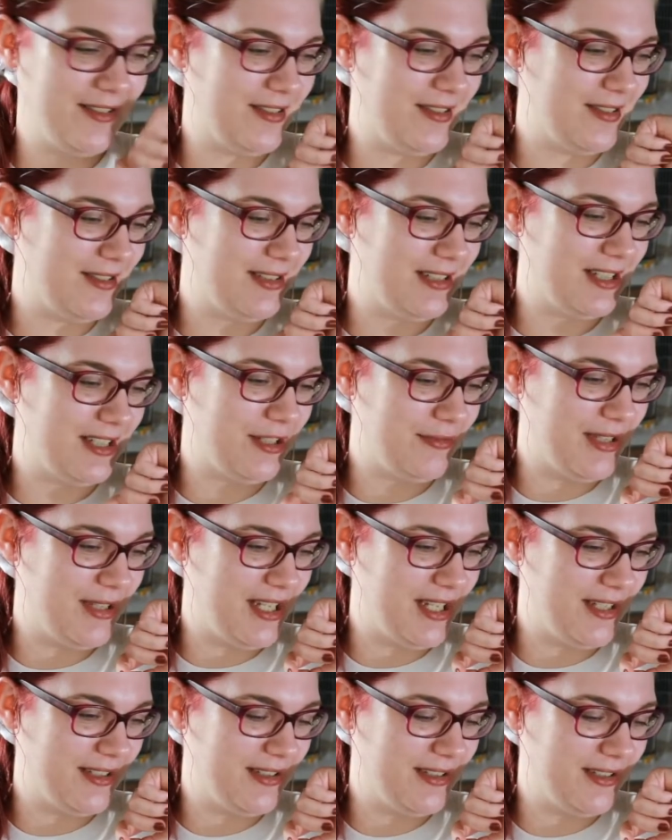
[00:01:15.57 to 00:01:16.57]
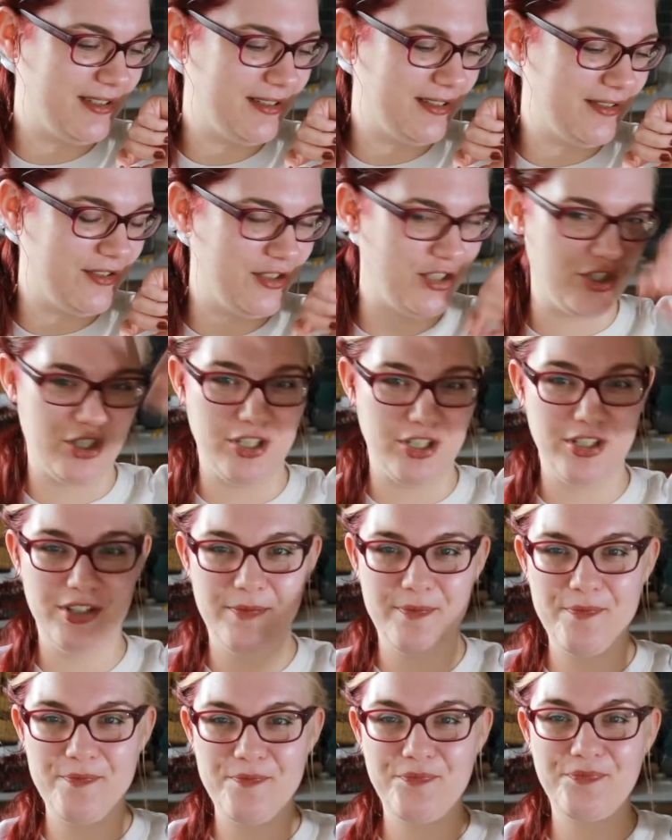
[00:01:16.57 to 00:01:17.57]
Are we? Sure.
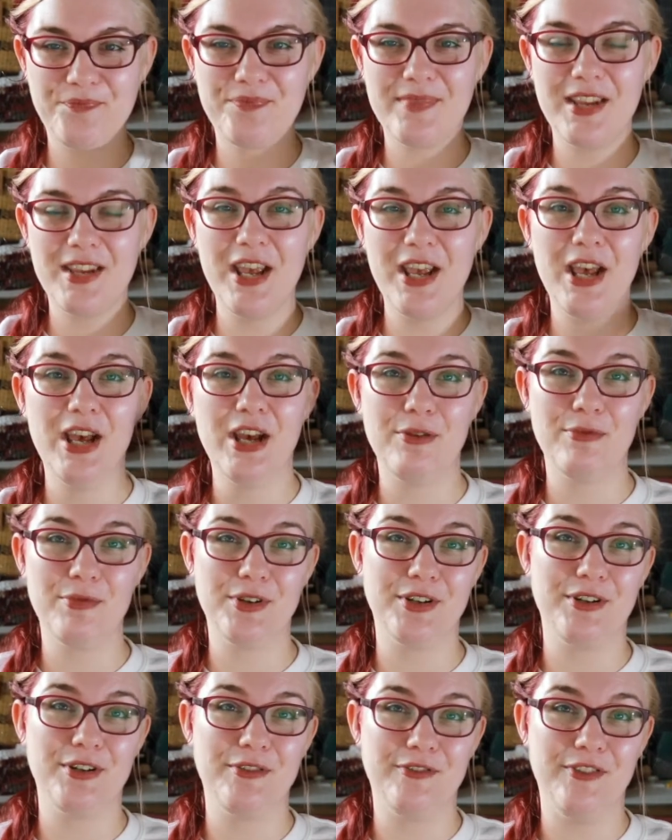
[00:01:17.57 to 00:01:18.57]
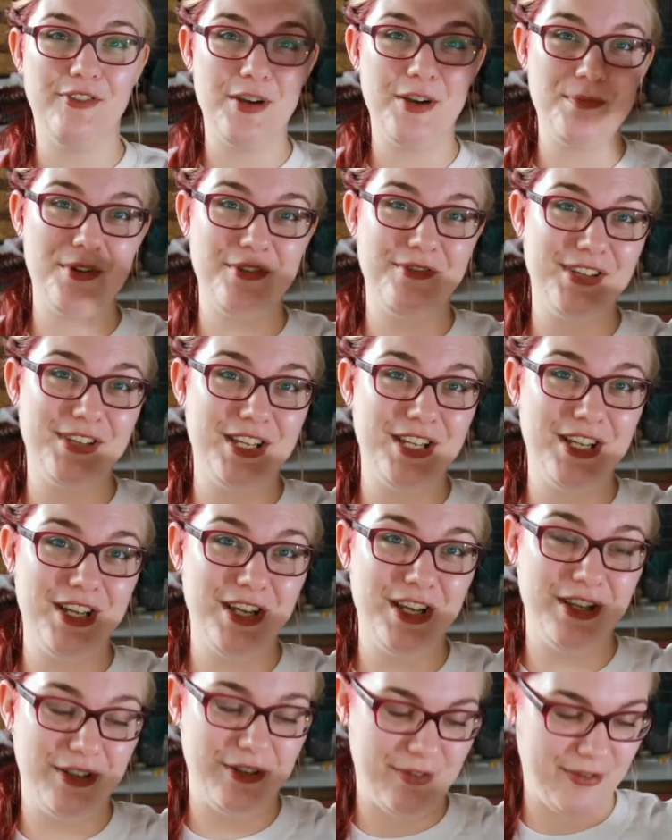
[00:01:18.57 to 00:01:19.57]
We're gonna very briefly
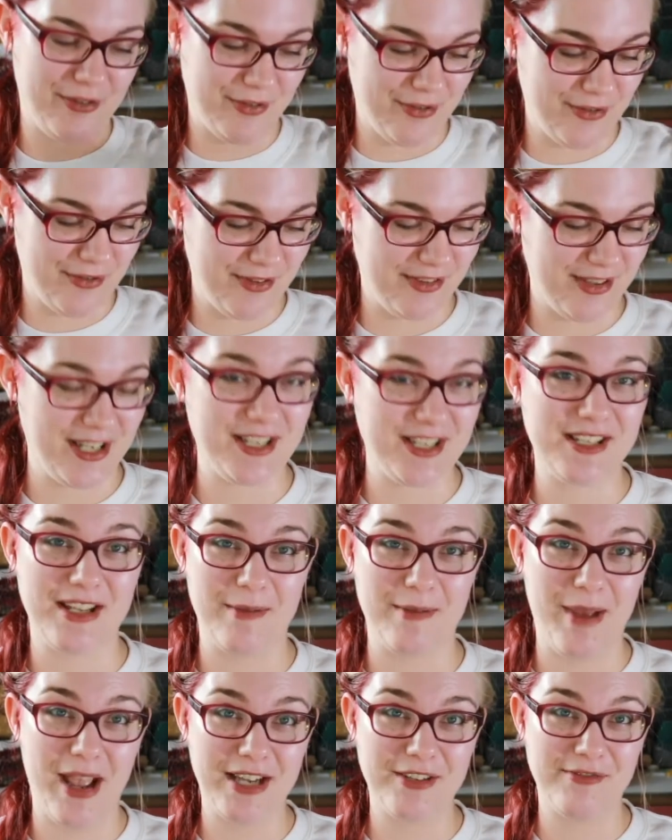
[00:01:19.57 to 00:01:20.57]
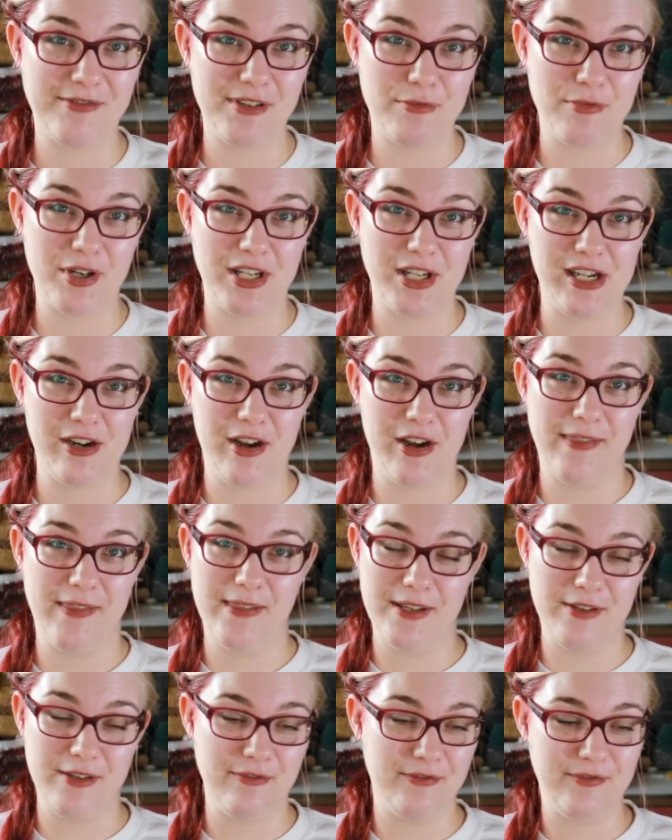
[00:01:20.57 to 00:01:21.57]
go through the things that I'm actively working on that
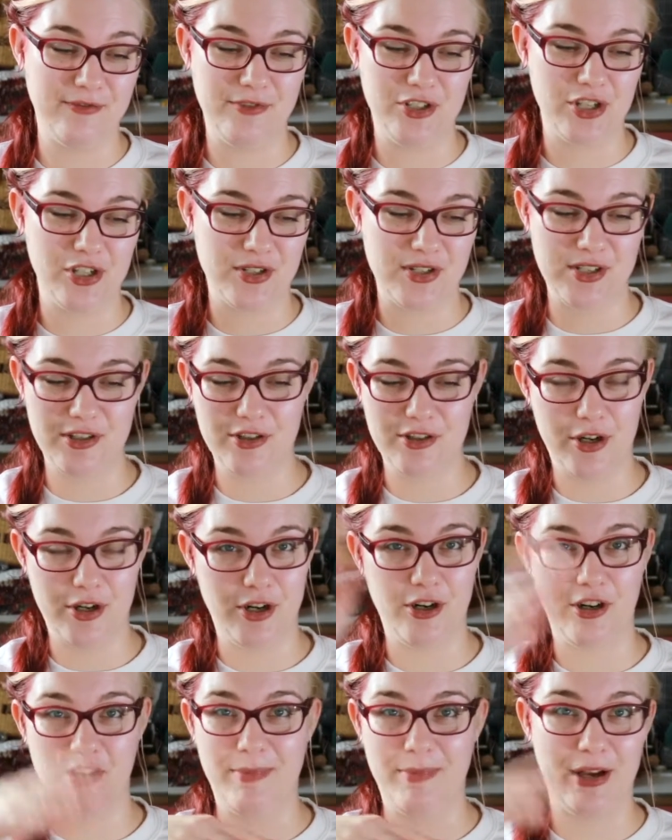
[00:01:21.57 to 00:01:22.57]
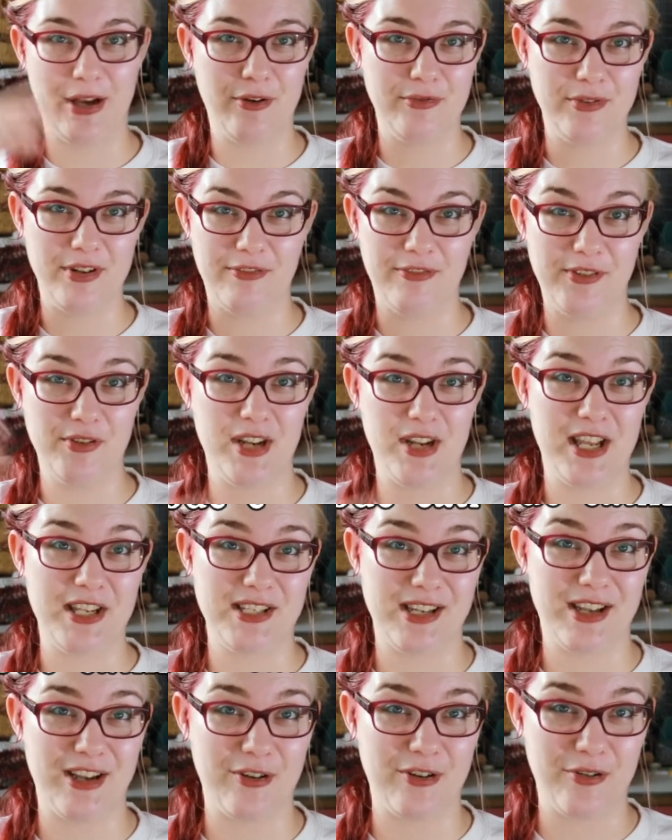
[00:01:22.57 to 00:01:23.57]
you've just heard about a few days
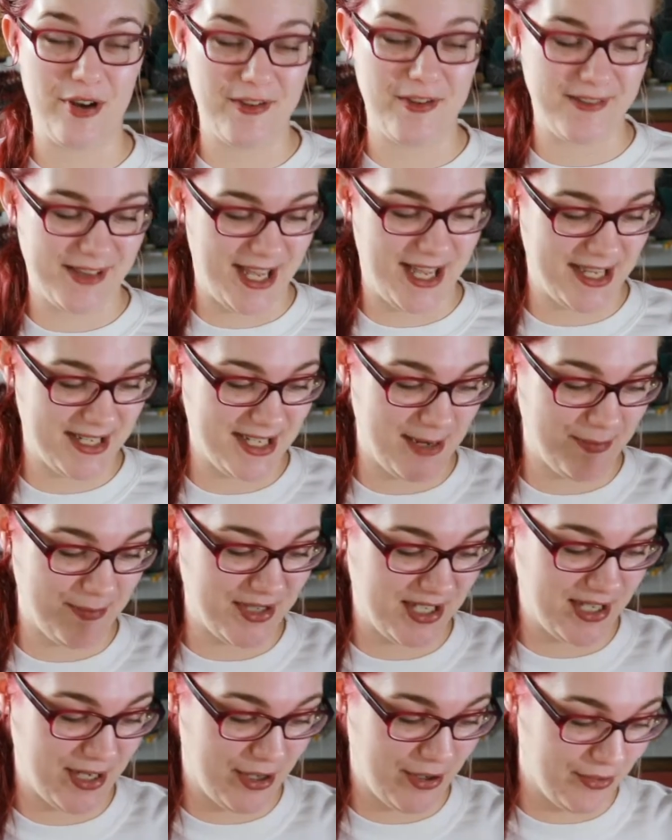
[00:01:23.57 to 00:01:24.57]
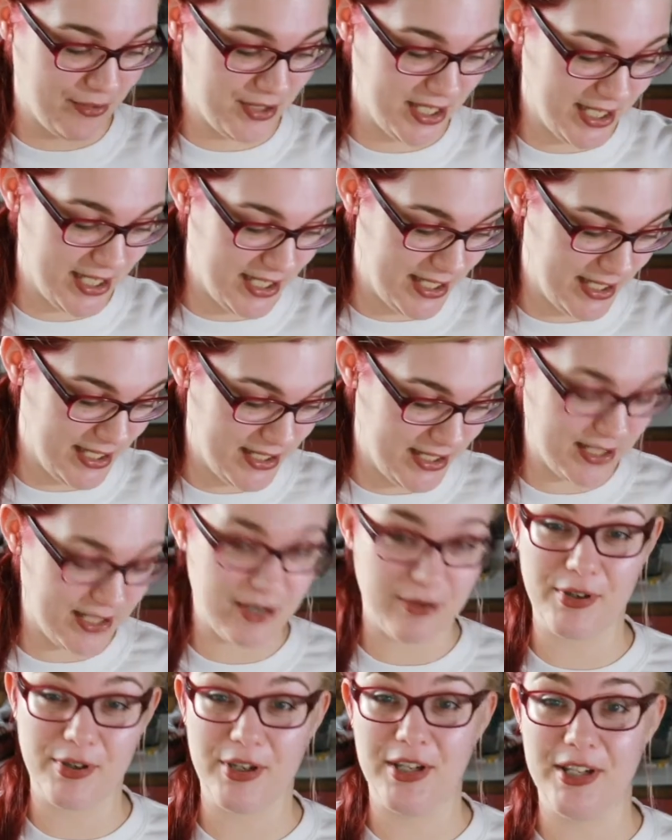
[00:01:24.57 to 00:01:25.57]
ago on the last episode. So
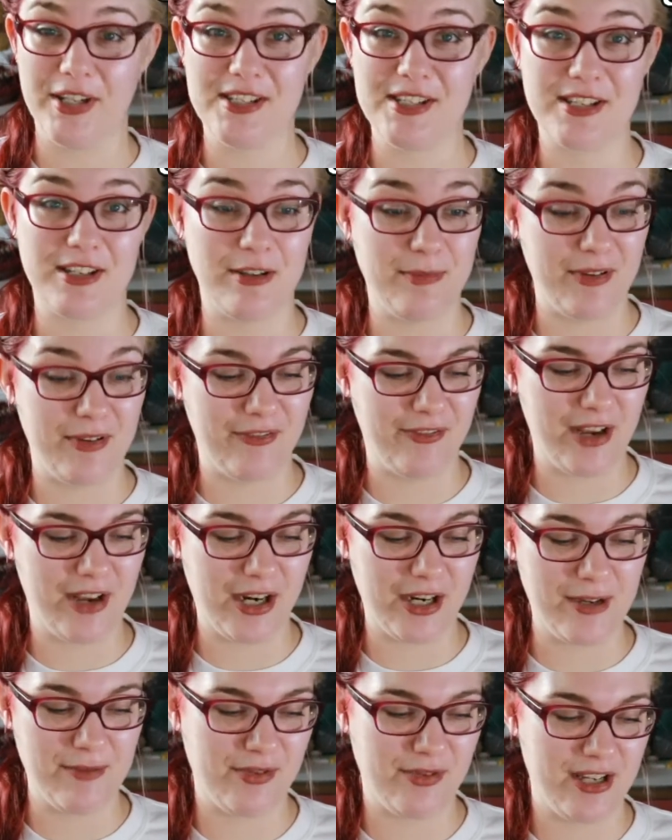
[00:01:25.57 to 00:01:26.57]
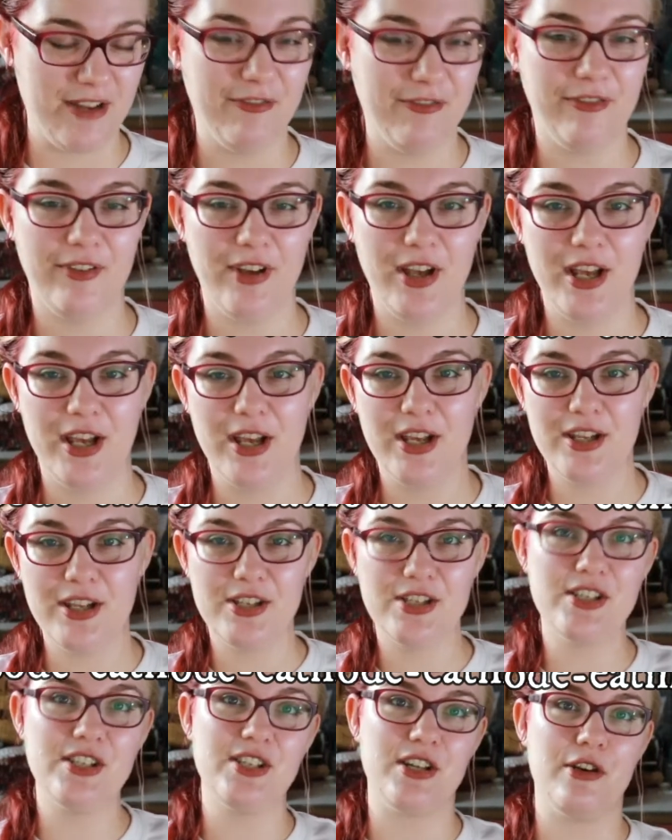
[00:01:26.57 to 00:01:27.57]
it's gonna be very brief.
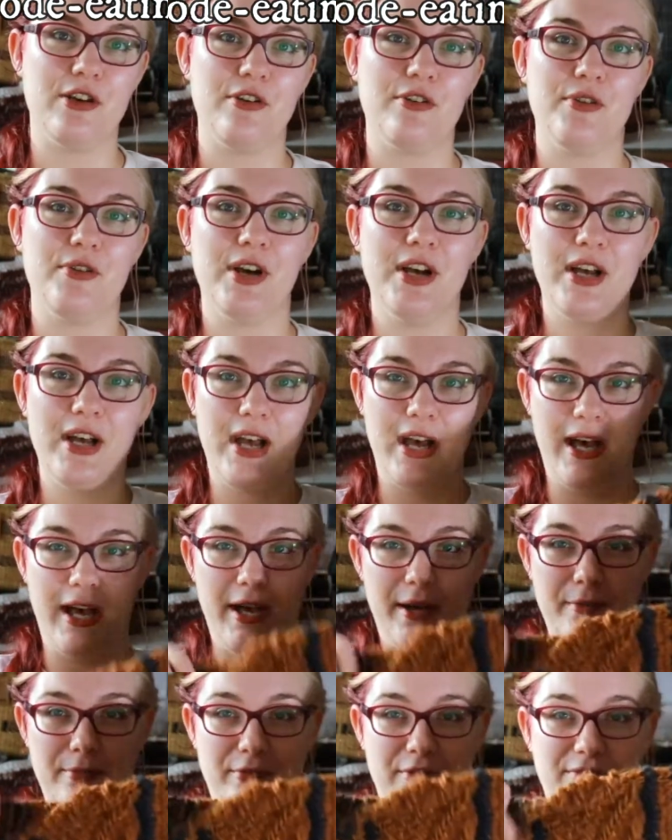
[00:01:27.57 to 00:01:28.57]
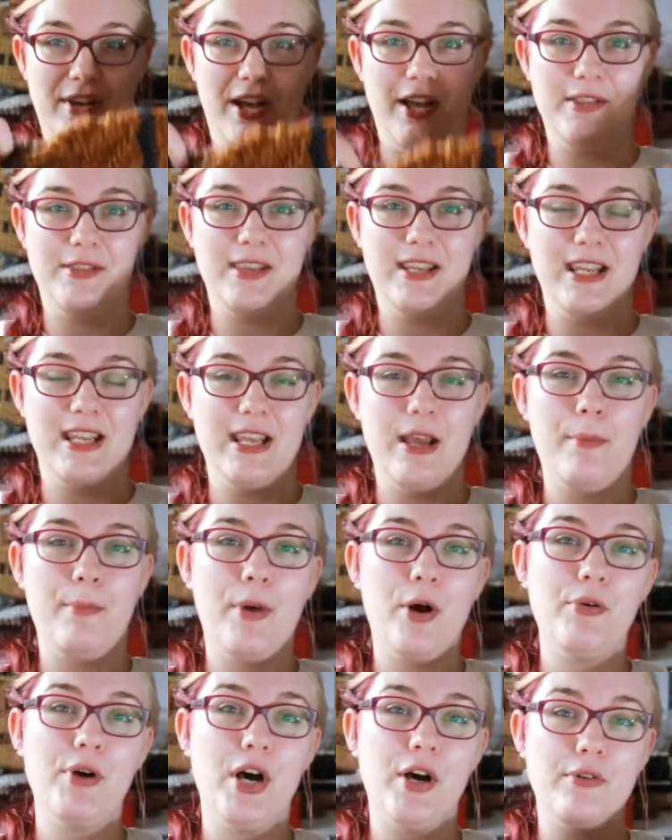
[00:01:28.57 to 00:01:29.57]
So we've got the
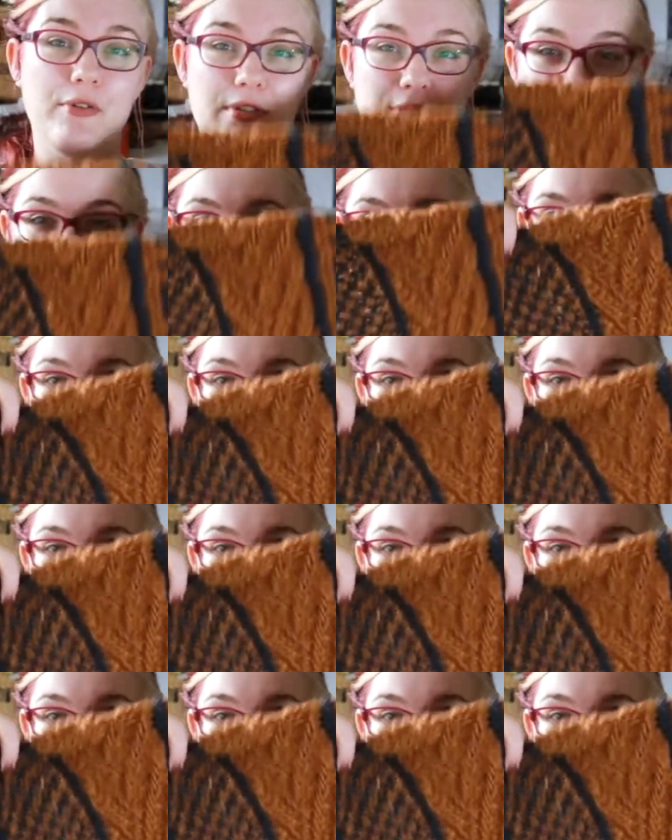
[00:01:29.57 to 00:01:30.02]
boho throw